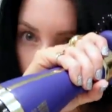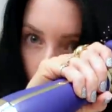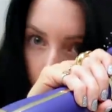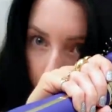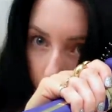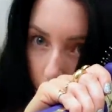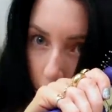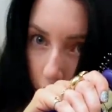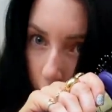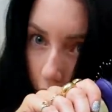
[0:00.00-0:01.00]
top
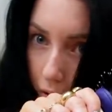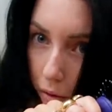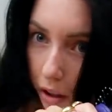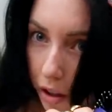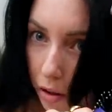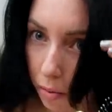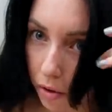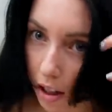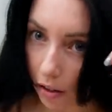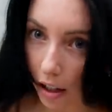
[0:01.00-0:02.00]
to kind of really
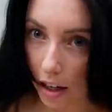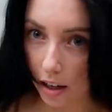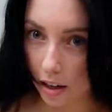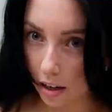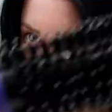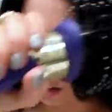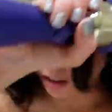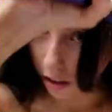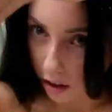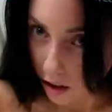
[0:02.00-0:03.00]
smooth down right here and
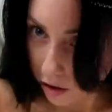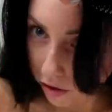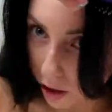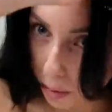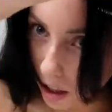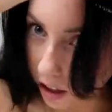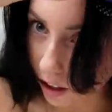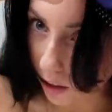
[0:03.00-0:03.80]
then flip it and